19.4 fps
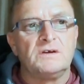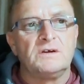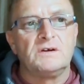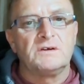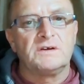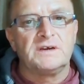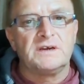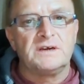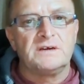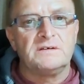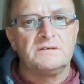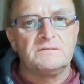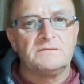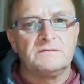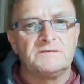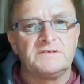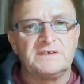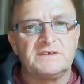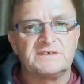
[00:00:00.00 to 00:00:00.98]
Okay,
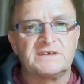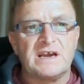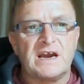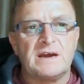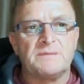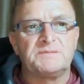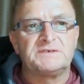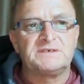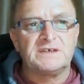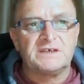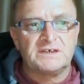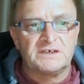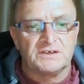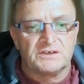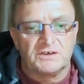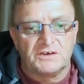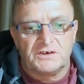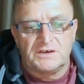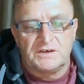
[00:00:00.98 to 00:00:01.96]
this guy
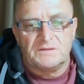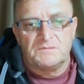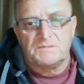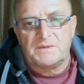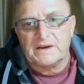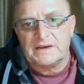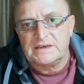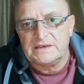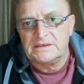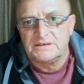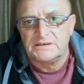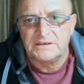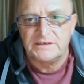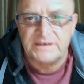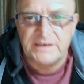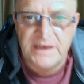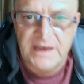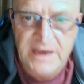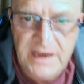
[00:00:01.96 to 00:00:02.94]
particular back in the
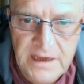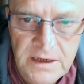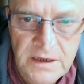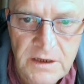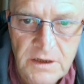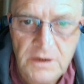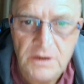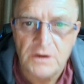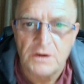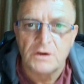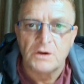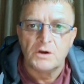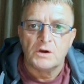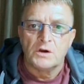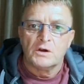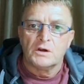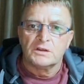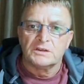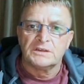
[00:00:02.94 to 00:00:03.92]
day
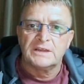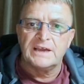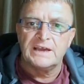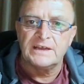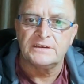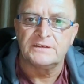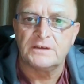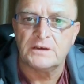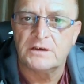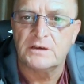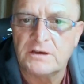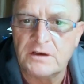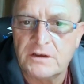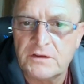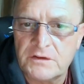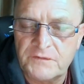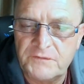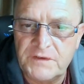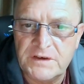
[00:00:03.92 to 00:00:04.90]
laid
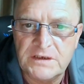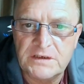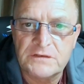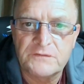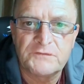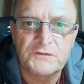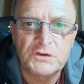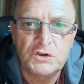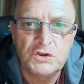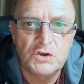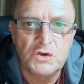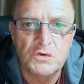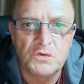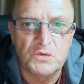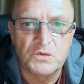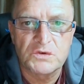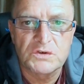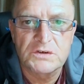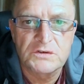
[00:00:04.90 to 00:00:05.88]
at the feet of the
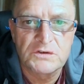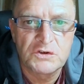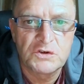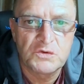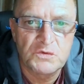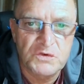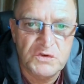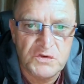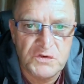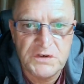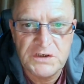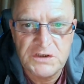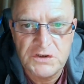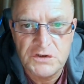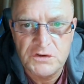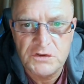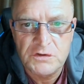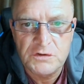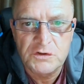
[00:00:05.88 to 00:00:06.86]
Jews, the Jewish
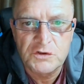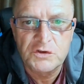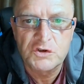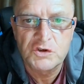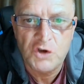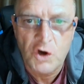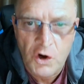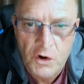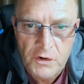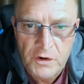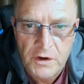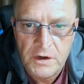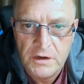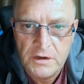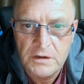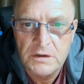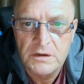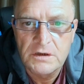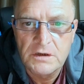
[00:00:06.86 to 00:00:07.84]
tradition, the Torah
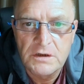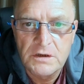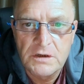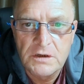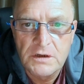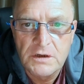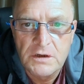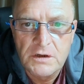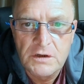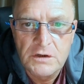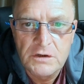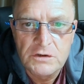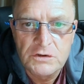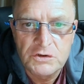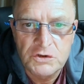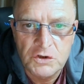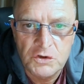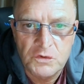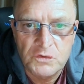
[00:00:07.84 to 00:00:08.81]

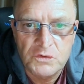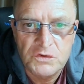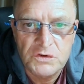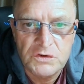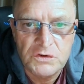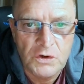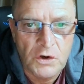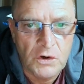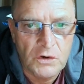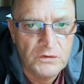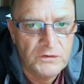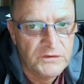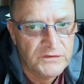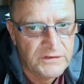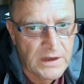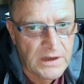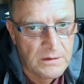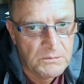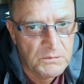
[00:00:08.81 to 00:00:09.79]
Jews, not the
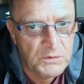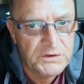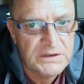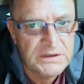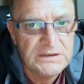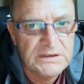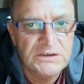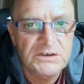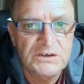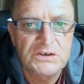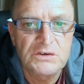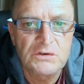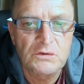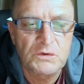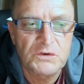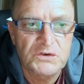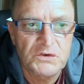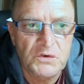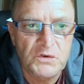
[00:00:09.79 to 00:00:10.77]
Talmudists.
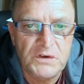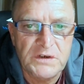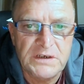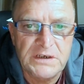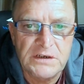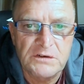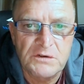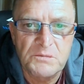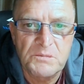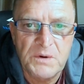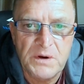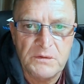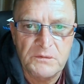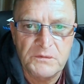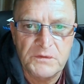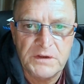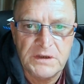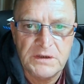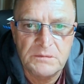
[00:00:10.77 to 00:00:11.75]
We're talking here
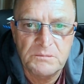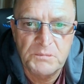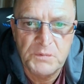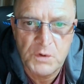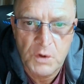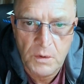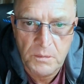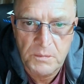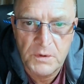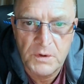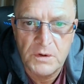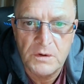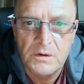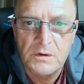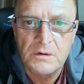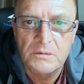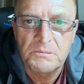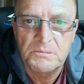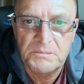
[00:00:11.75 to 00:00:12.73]
about the proper
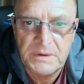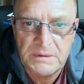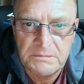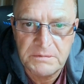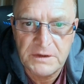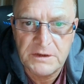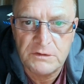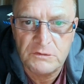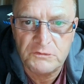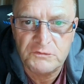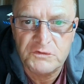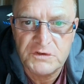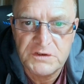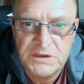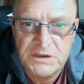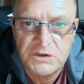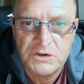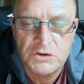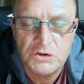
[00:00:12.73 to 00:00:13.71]
biblical
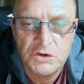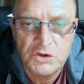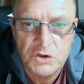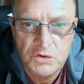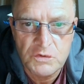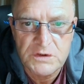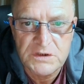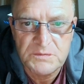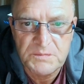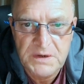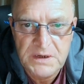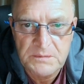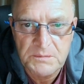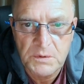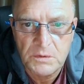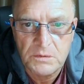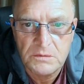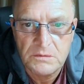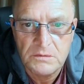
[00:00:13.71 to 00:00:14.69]
tradition Jewish
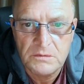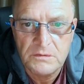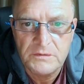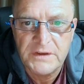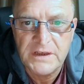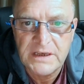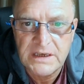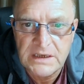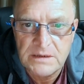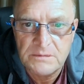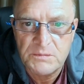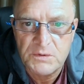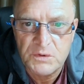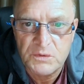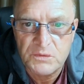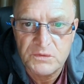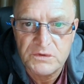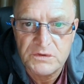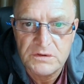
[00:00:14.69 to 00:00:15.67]
people, the
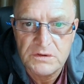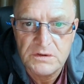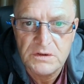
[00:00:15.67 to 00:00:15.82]
Hebrews,